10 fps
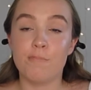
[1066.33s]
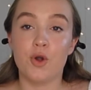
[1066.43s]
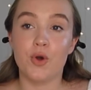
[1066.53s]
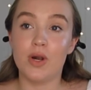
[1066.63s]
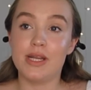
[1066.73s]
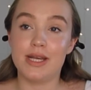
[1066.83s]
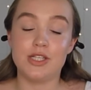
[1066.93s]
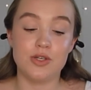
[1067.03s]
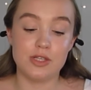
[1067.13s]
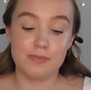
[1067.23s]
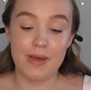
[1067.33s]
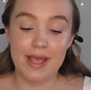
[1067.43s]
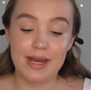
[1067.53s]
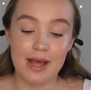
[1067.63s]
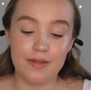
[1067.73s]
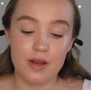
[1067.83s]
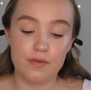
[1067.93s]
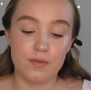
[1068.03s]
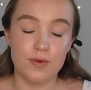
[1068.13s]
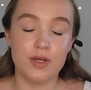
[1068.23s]
on holiday to Spain at the end
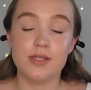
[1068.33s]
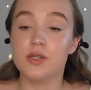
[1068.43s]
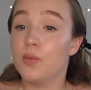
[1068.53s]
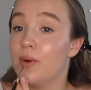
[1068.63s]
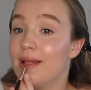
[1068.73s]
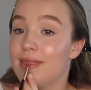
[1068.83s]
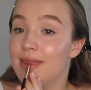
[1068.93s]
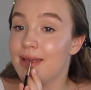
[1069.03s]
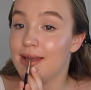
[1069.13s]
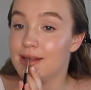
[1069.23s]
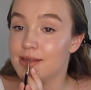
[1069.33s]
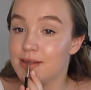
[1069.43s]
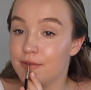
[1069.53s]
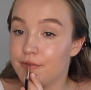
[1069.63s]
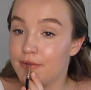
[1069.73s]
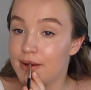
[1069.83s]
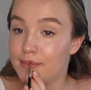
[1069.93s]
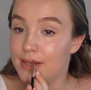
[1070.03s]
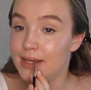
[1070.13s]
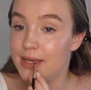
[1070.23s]
of August with his
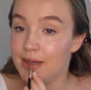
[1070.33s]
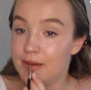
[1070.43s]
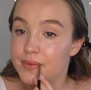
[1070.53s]
family,